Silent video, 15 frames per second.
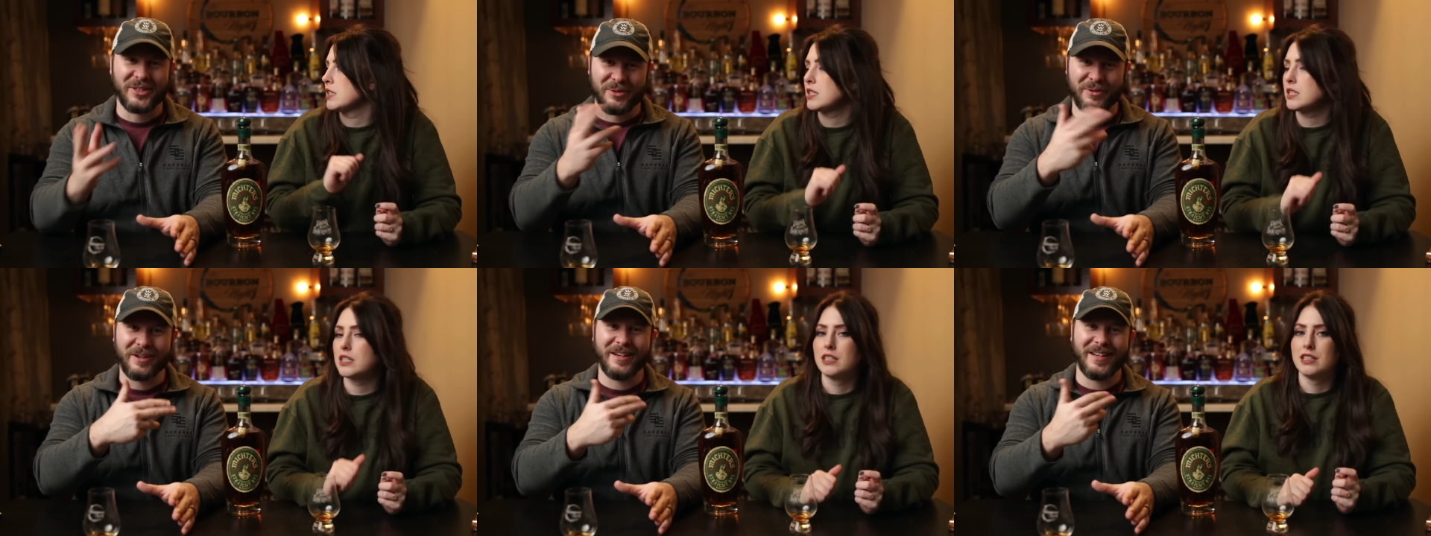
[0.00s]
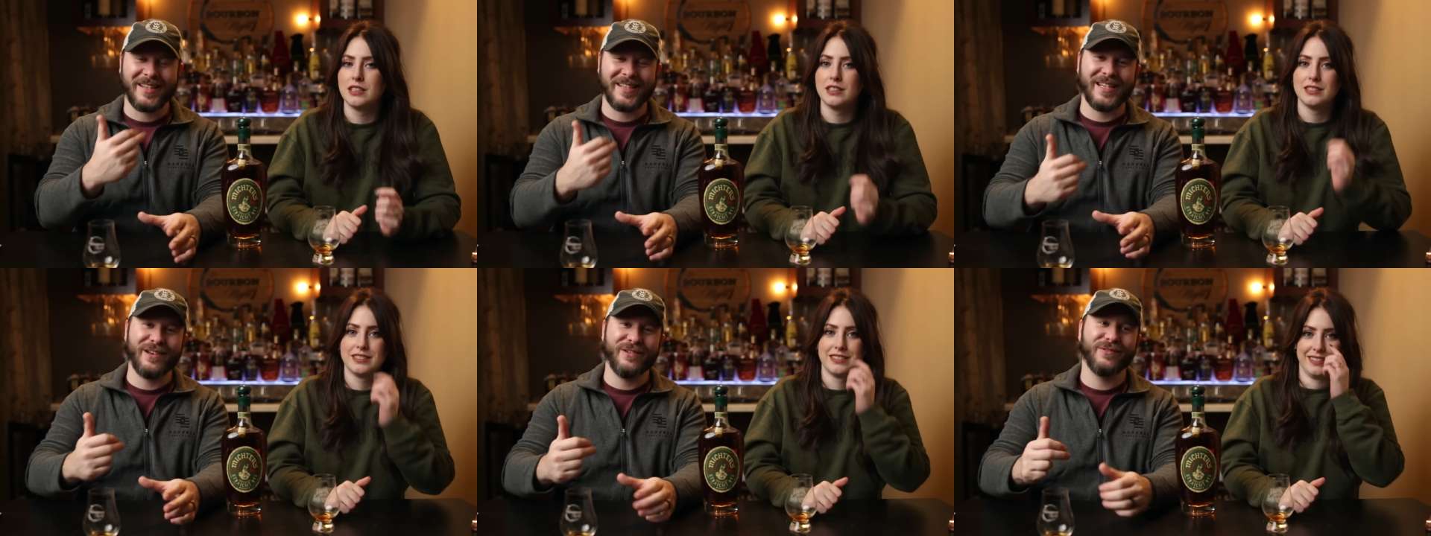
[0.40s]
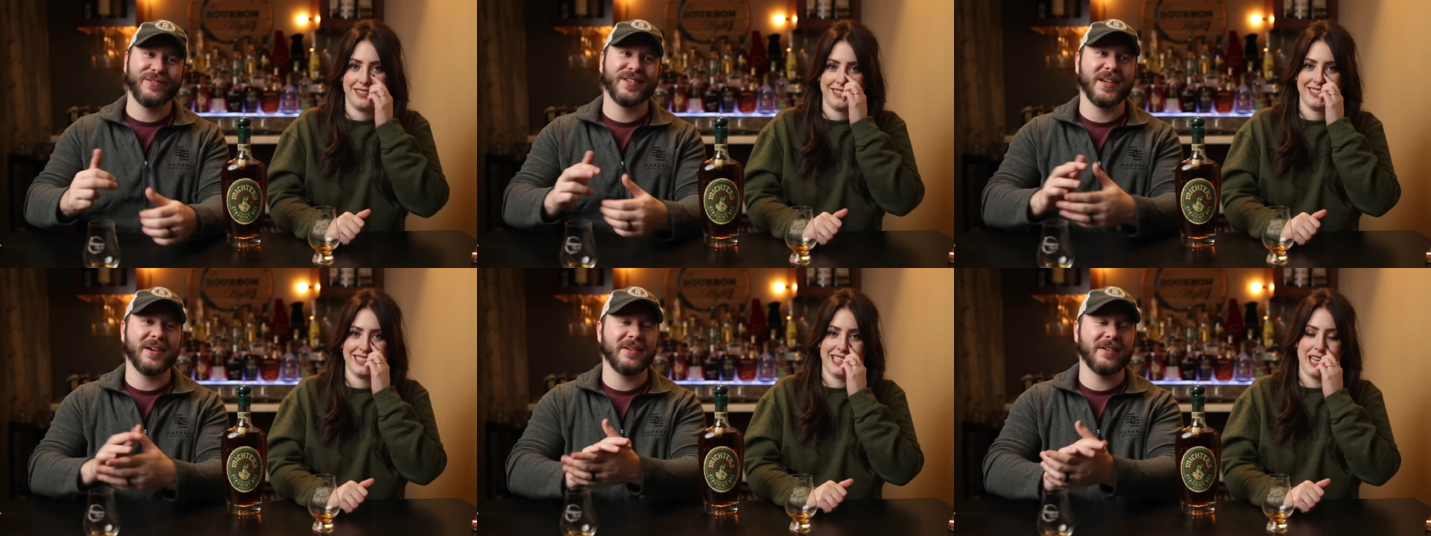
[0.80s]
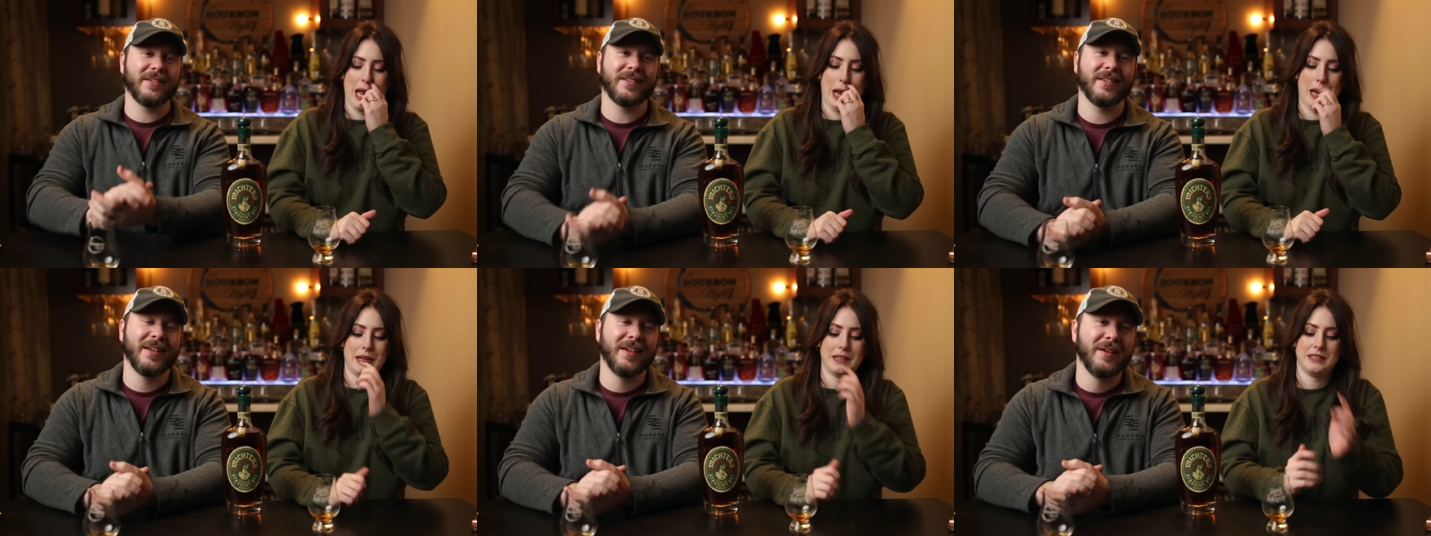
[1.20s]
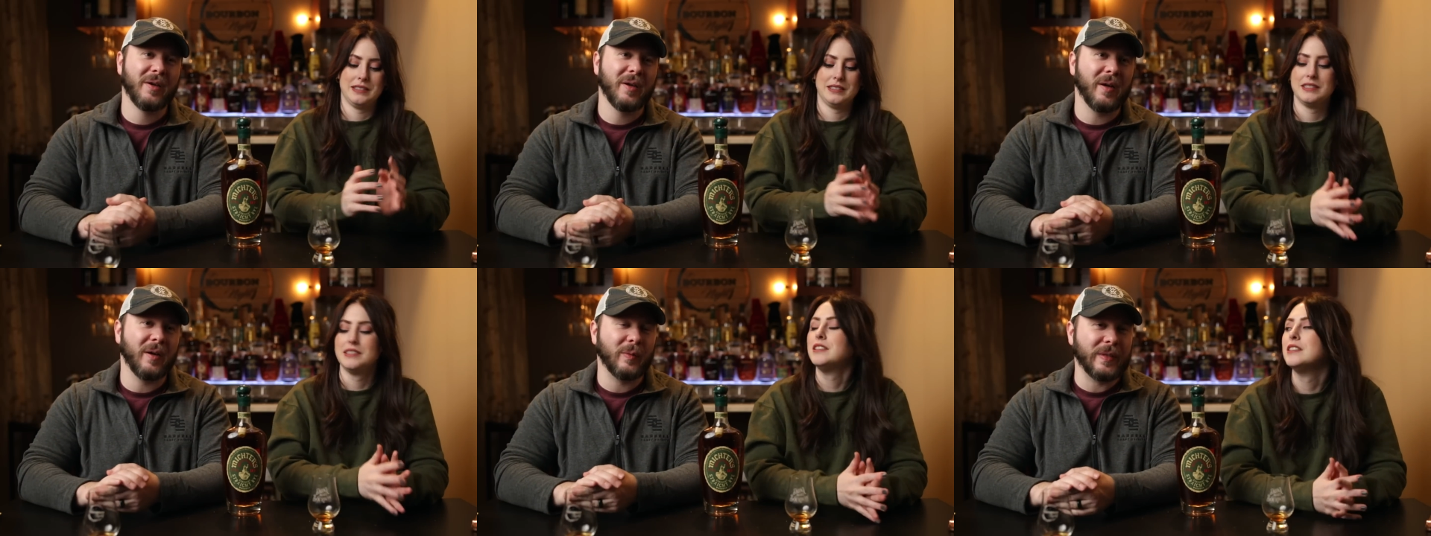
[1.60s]
Speaker 1: so we're gonna sieve Sarah's
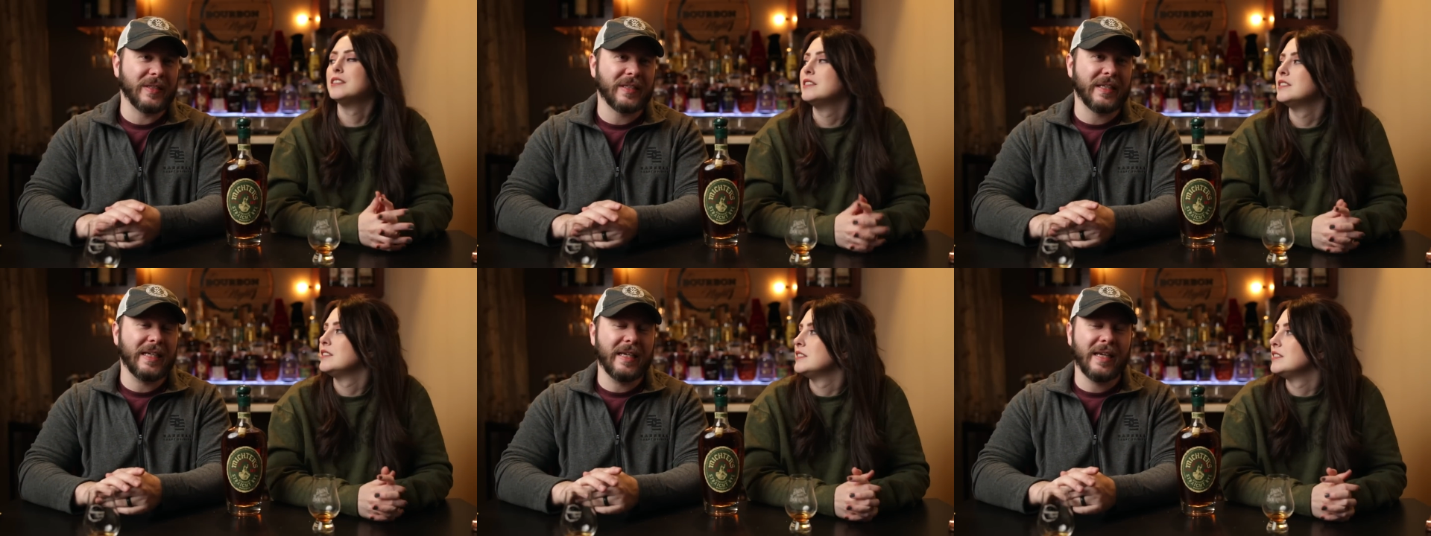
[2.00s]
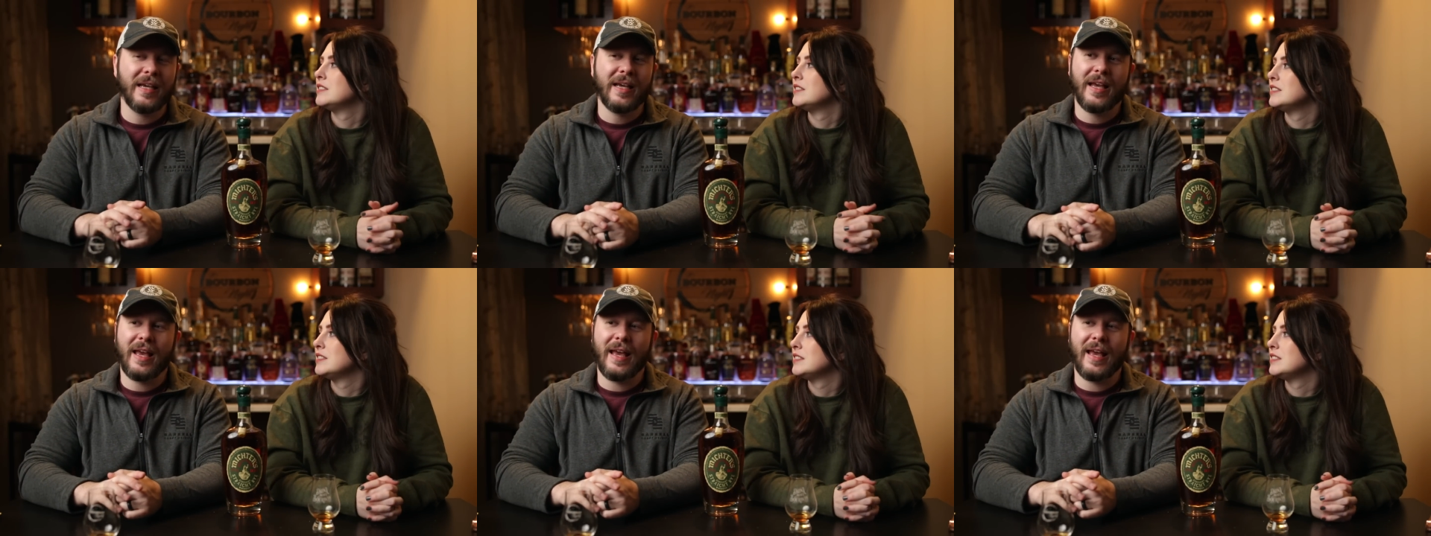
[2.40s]
uh, whiskey